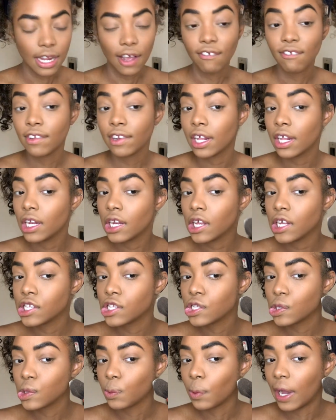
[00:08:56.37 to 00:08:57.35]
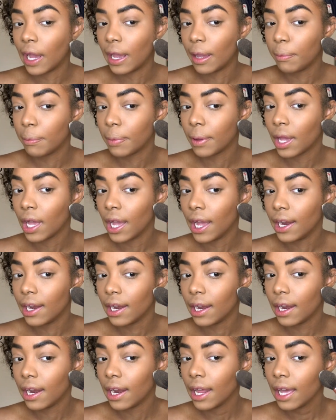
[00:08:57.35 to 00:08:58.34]
Definitely swipe a
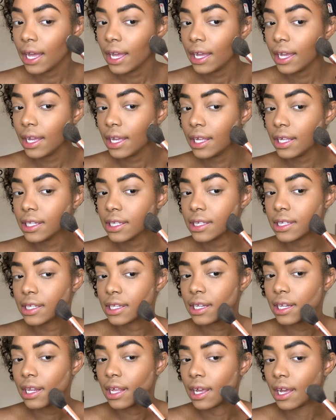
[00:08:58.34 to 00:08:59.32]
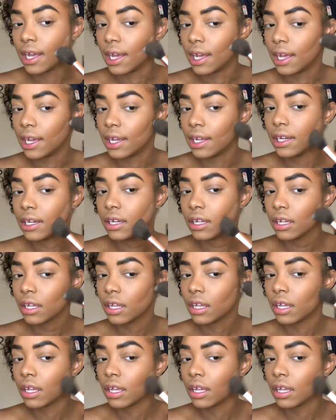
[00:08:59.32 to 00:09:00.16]
nice line